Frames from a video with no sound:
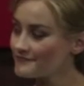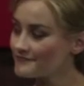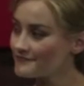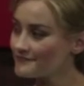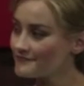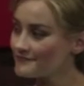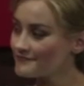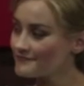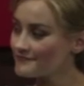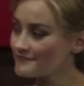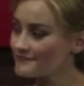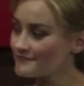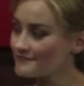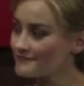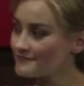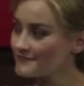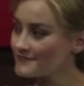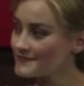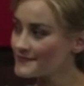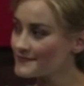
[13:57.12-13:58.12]

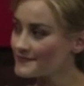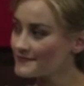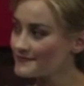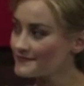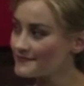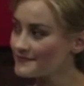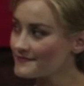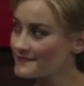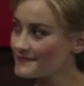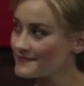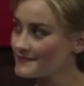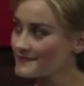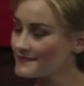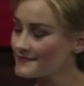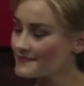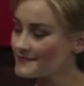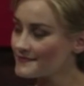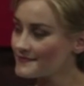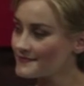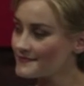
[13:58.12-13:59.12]

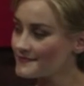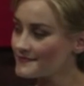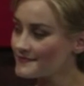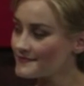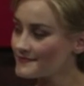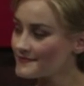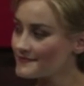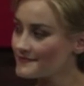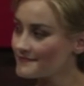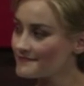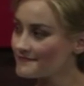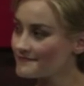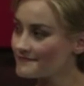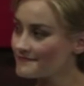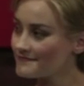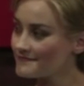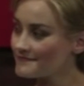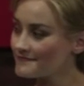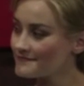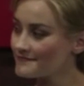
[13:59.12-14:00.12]

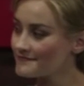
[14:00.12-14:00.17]
The person shown says nothing.